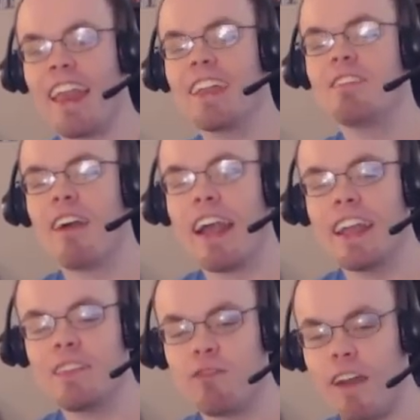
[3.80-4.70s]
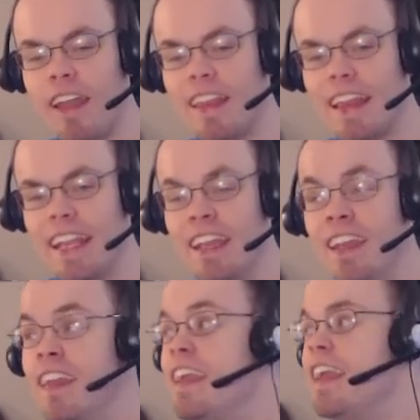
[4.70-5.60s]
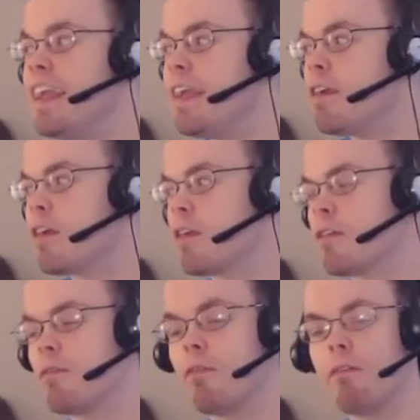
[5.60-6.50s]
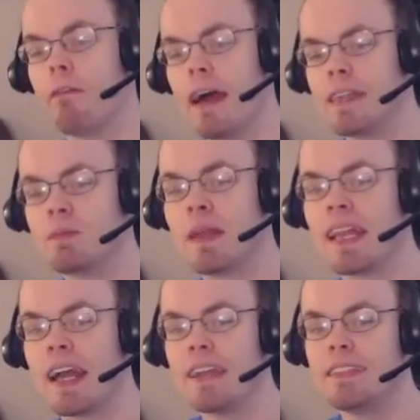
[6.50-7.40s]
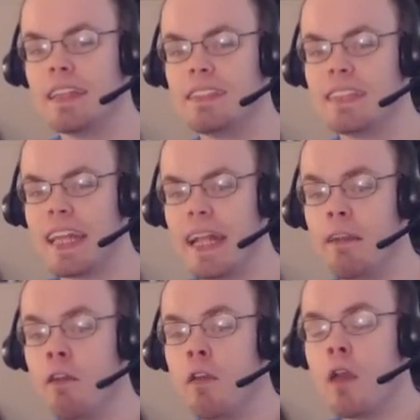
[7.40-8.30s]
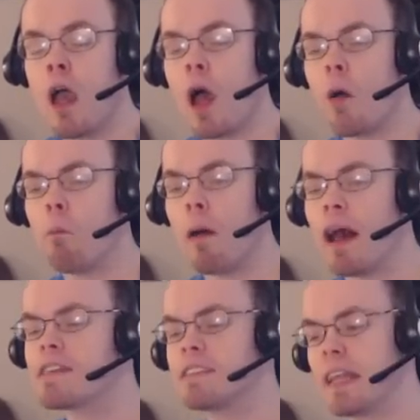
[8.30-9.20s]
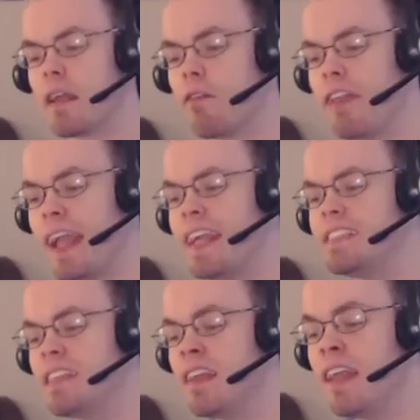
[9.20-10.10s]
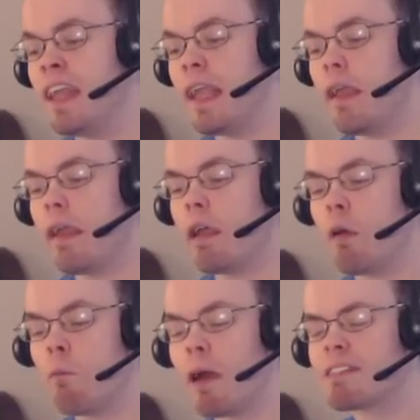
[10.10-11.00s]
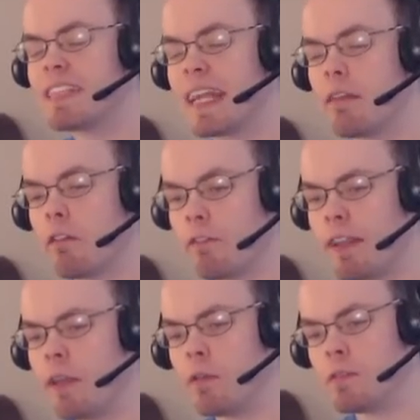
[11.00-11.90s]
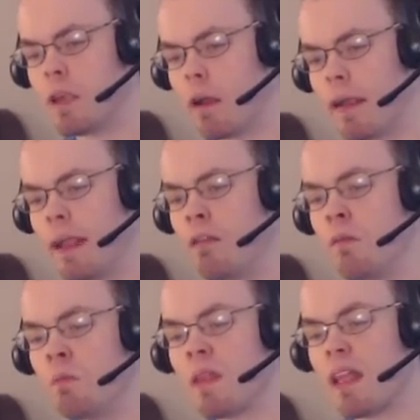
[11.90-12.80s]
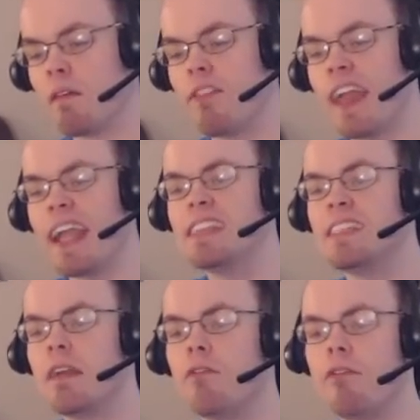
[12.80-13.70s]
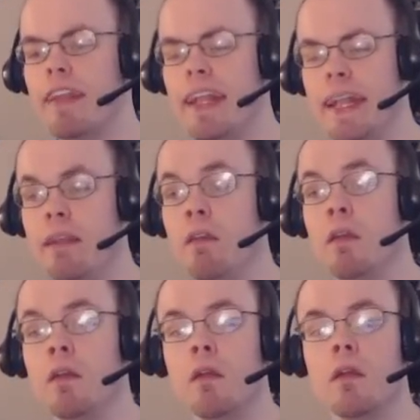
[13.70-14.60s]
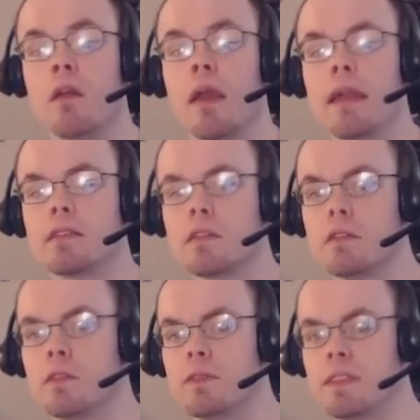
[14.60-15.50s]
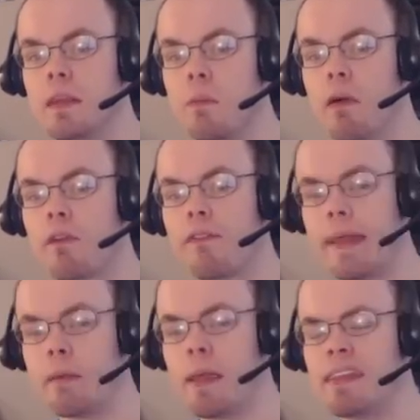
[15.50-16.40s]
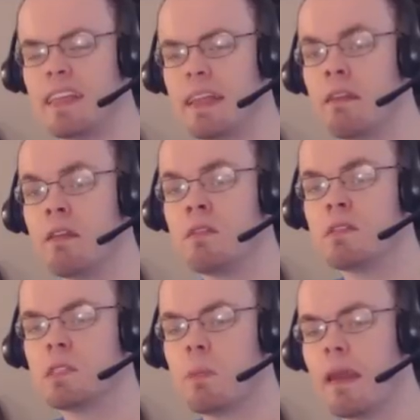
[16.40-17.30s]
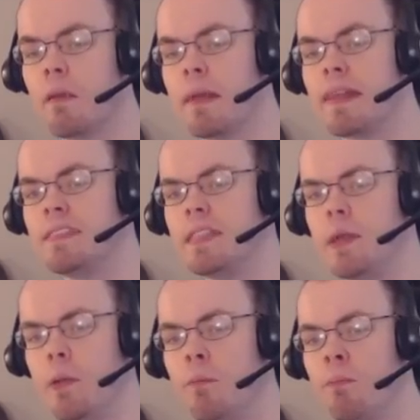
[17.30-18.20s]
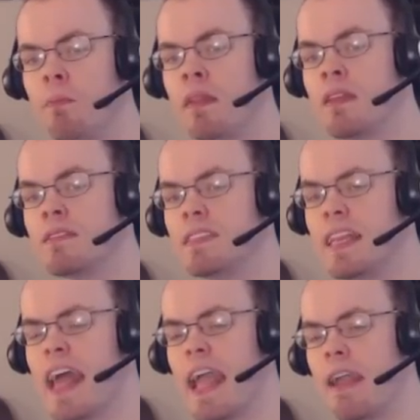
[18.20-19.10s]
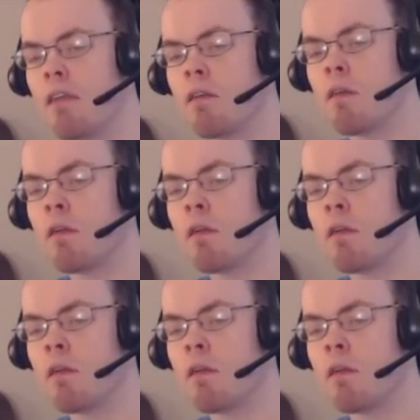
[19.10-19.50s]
that's right. It's finally here, Razmanites. It's the unboxing of the unboxing and review of the HMV exclusive steelbook for the Amazing Spider-Man 2 today